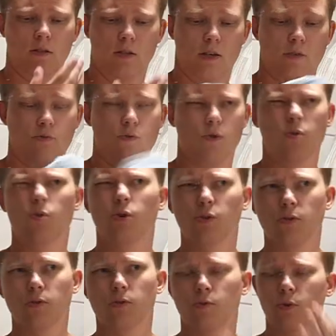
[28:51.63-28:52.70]
I forgot
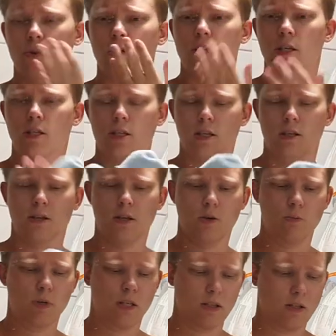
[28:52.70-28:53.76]
what I said, how
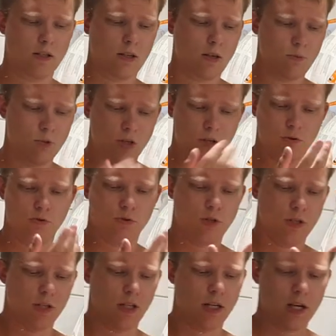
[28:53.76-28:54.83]
many times I used
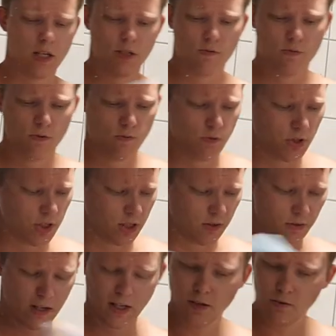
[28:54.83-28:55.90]
the last one, was it
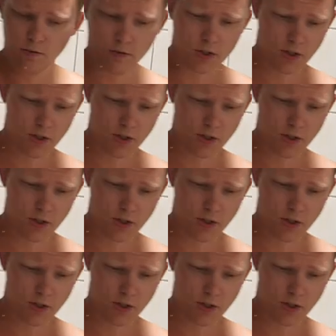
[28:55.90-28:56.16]
12, was